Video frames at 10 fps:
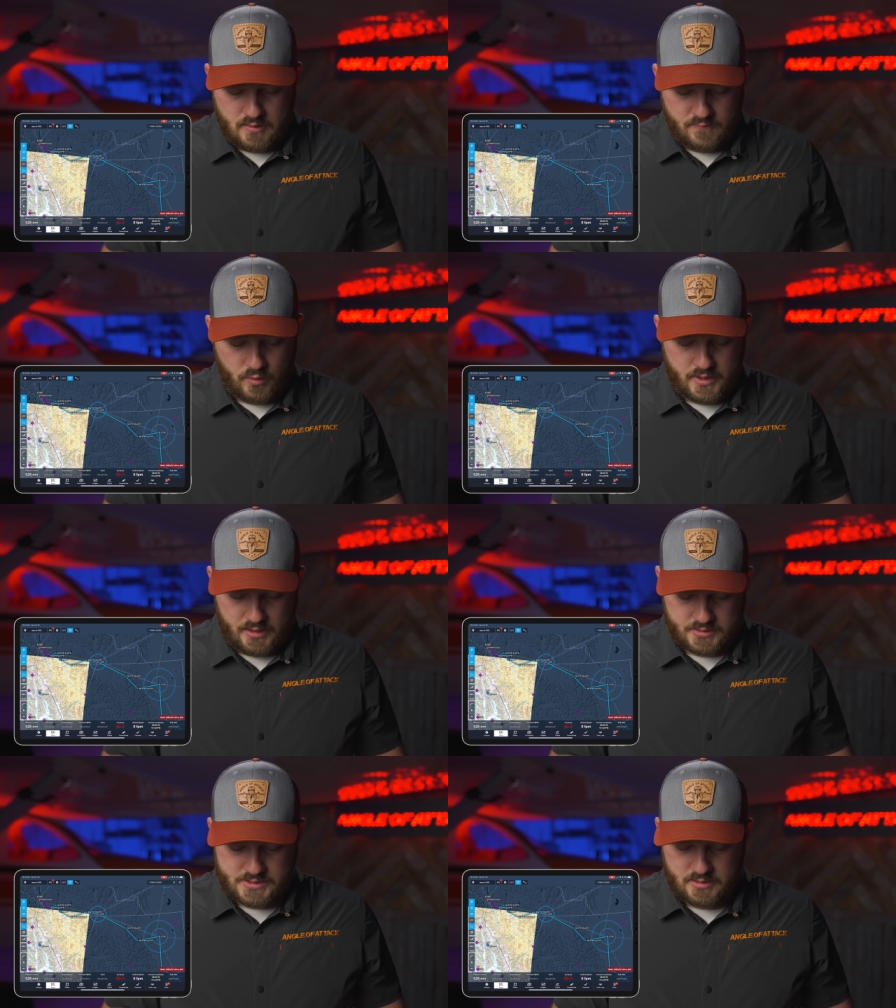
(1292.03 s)
Fort
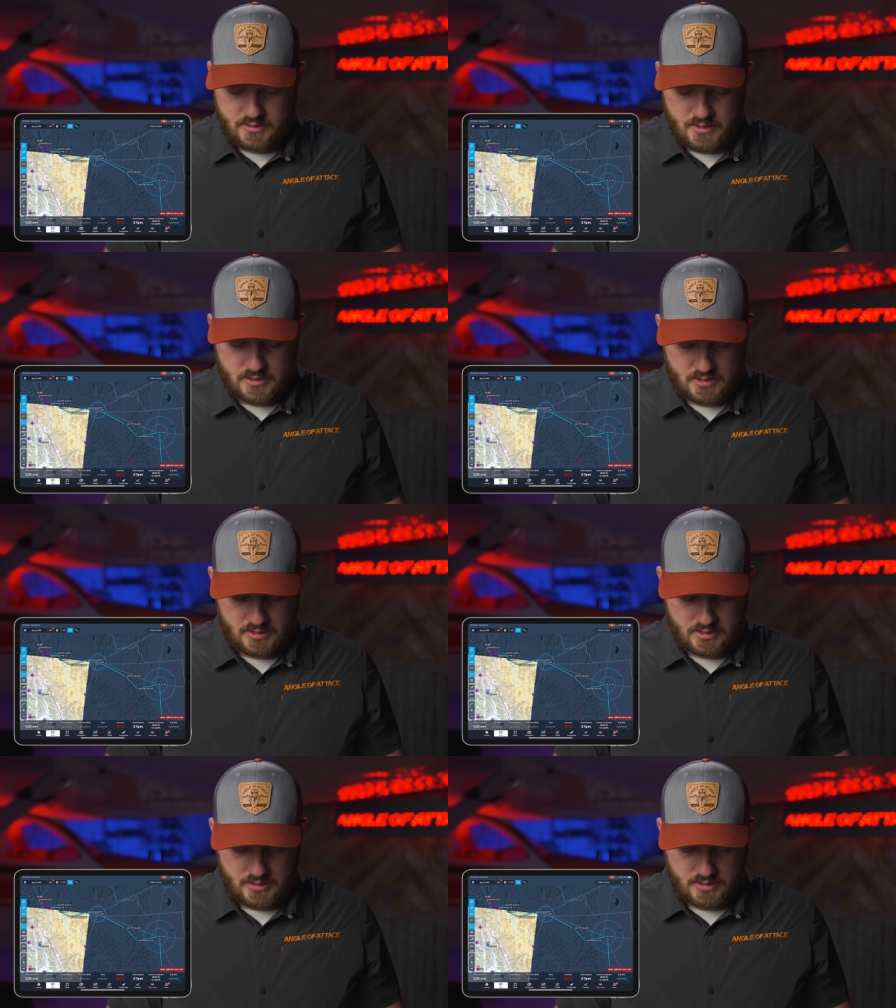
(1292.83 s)
Nelson
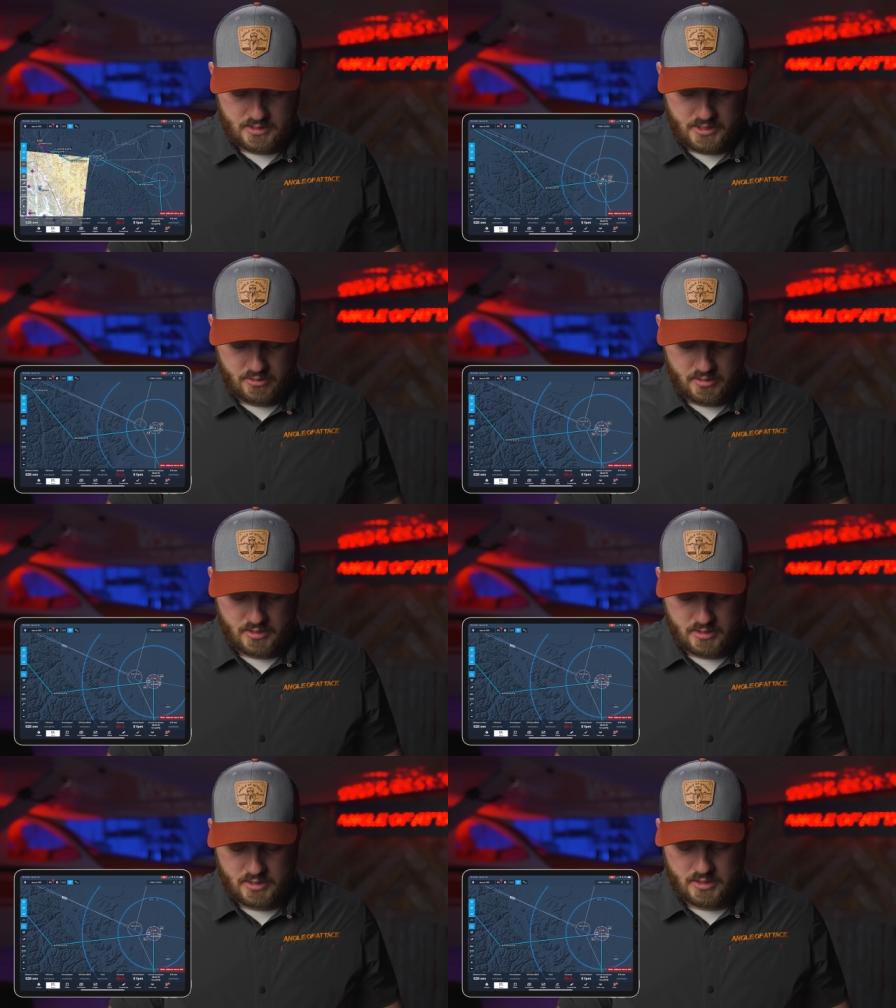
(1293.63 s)
uh, here
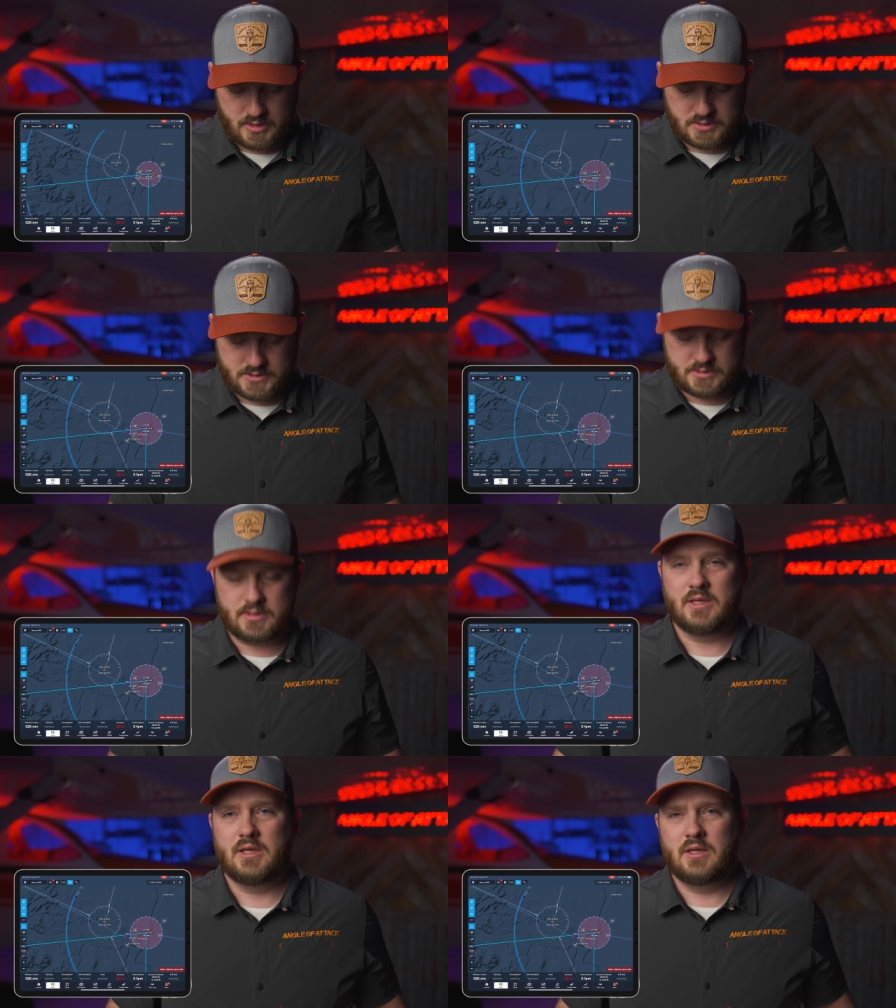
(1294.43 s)

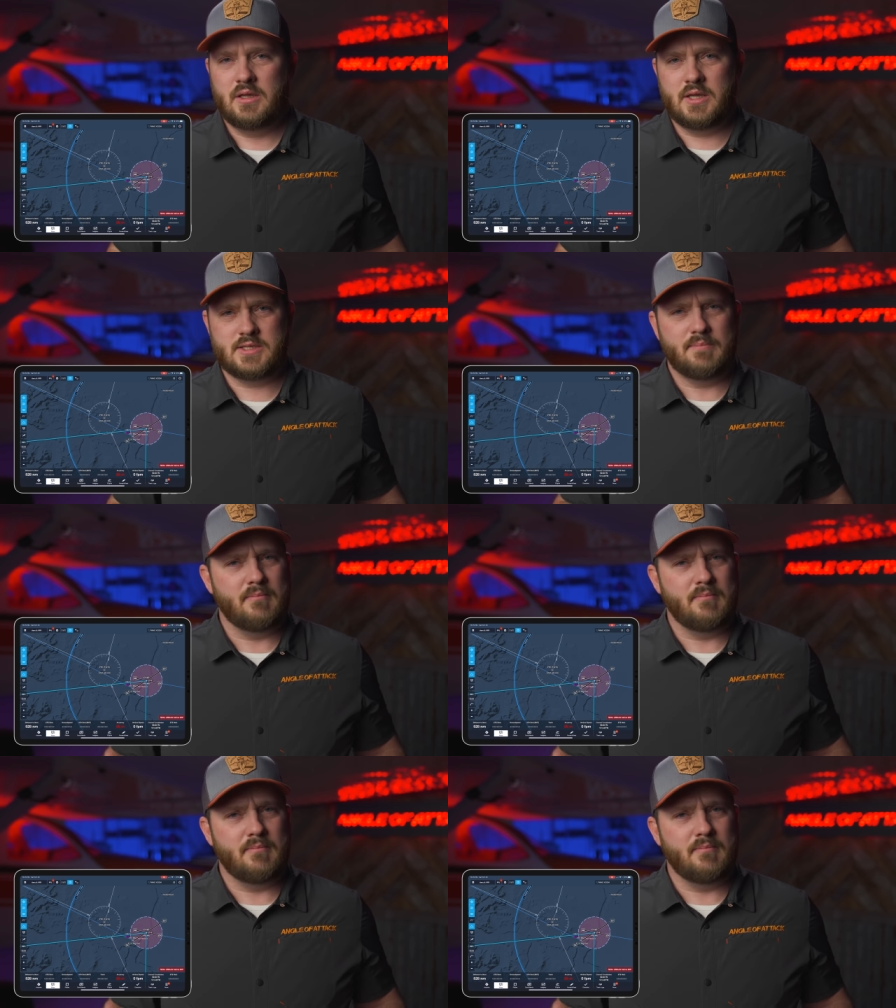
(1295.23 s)
is is a